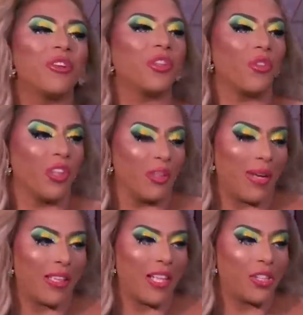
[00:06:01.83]
so thrilled
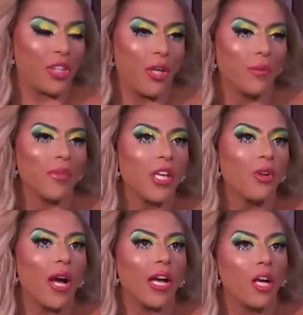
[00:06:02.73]
about that show.
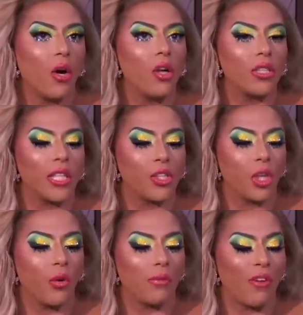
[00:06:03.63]
You know, I co-host that
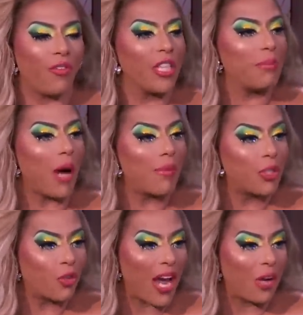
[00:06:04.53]
show with my friends
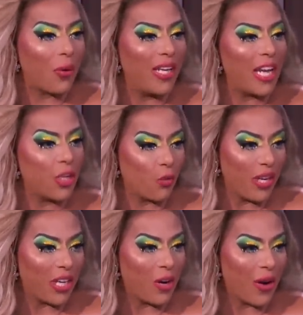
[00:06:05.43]
Bob the Drag Queen and
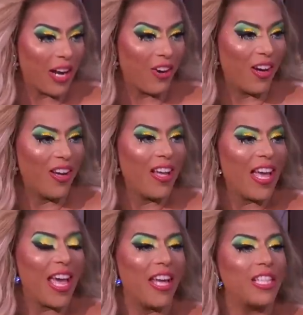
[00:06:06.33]
Eureka O'Hara. Mm
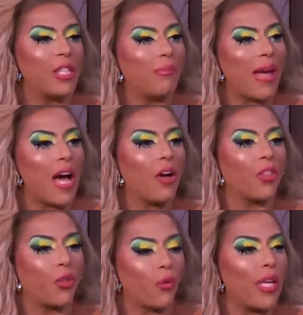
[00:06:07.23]
-hmm. And it's
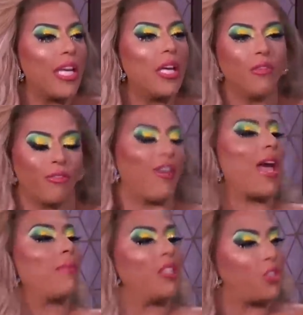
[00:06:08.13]
about three
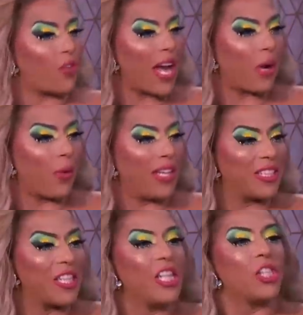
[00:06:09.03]
fabulous drag
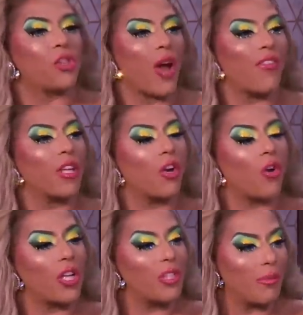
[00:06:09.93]
queens traveling
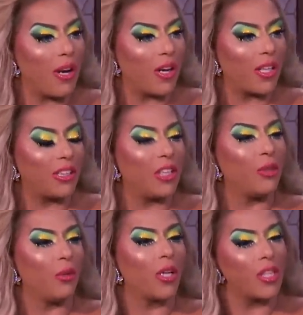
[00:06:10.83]
across America
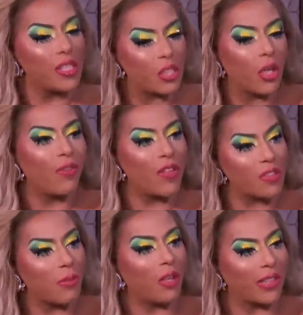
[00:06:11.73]
to conservative
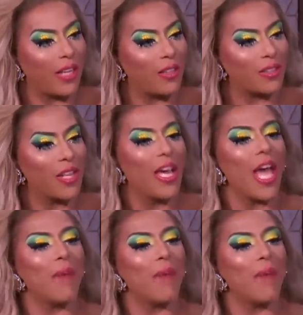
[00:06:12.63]
small towns